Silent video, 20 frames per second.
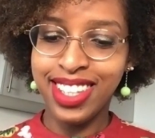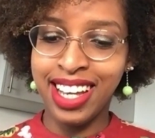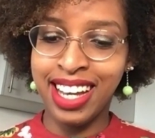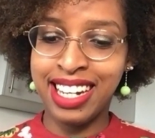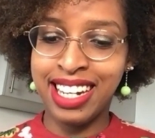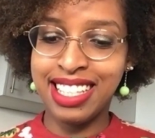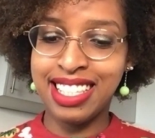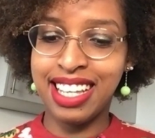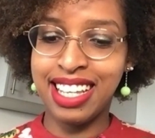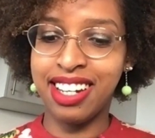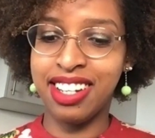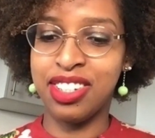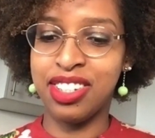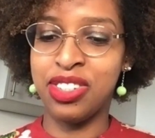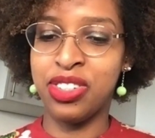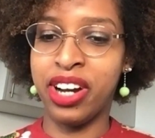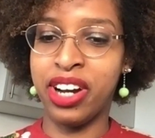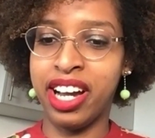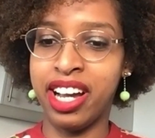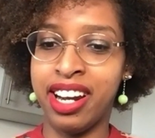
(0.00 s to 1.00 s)
I decided
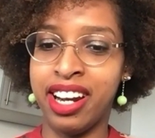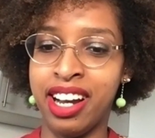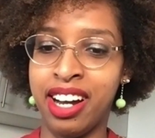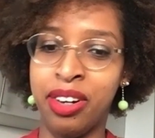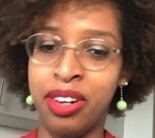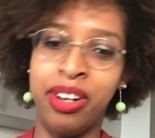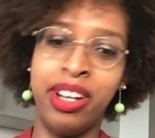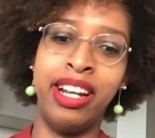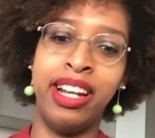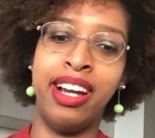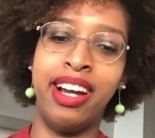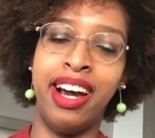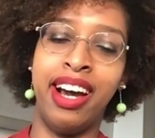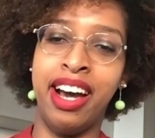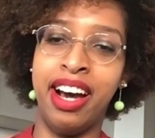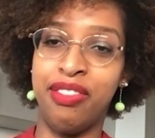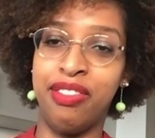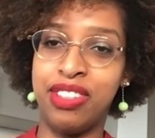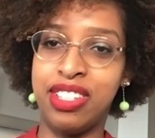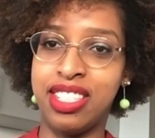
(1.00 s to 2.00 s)
to try it now, and I
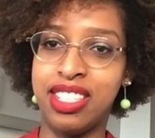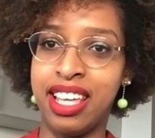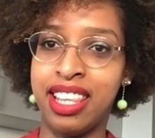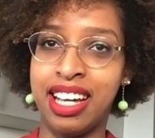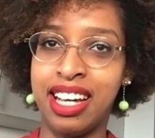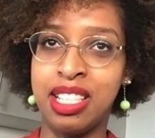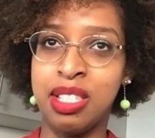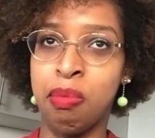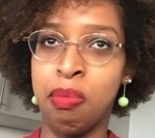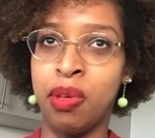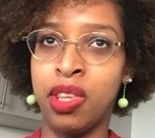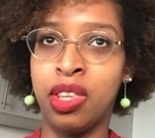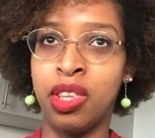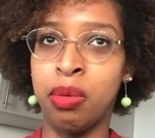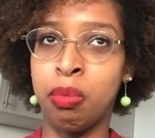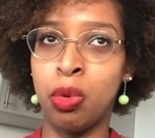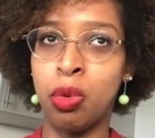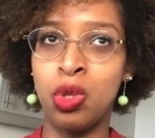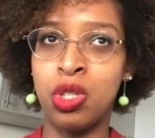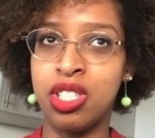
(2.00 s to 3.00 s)
have to say that's been
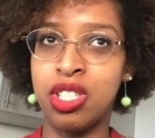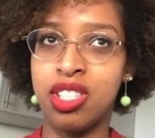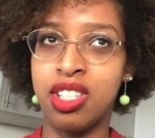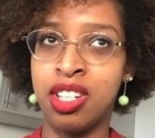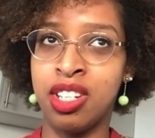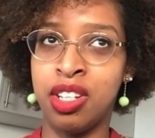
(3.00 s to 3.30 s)
the most